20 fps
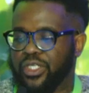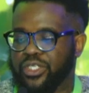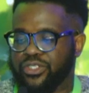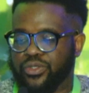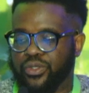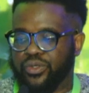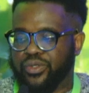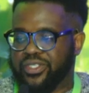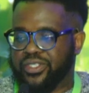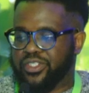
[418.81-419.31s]

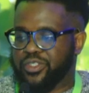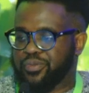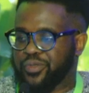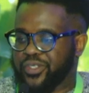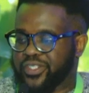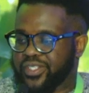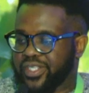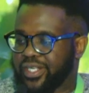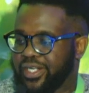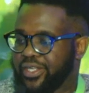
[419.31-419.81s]
So this is
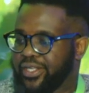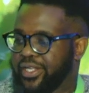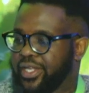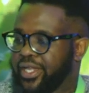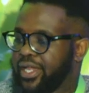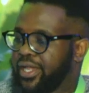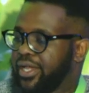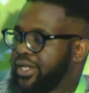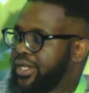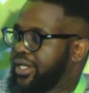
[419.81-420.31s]
basically
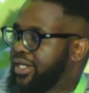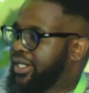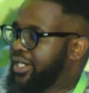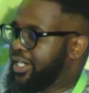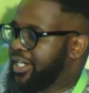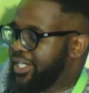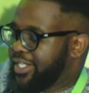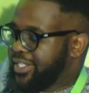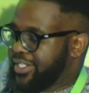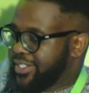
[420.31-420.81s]

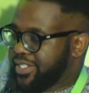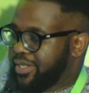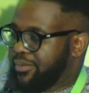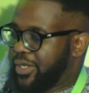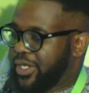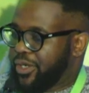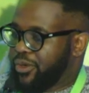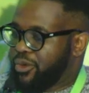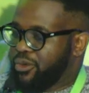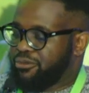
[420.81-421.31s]
the
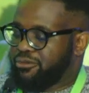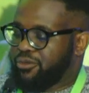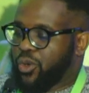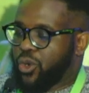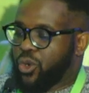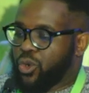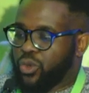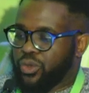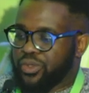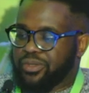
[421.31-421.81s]
summary of
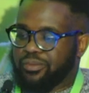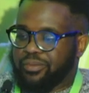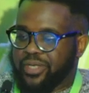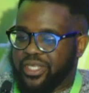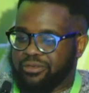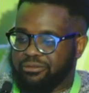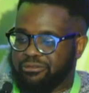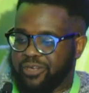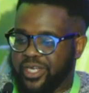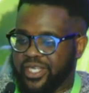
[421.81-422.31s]
all the
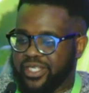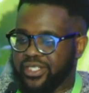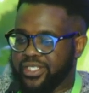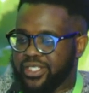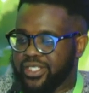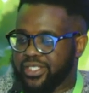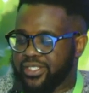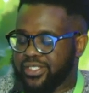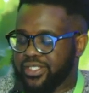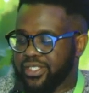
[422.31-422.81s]
main
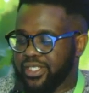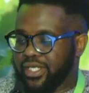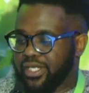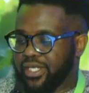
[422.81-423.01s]
findings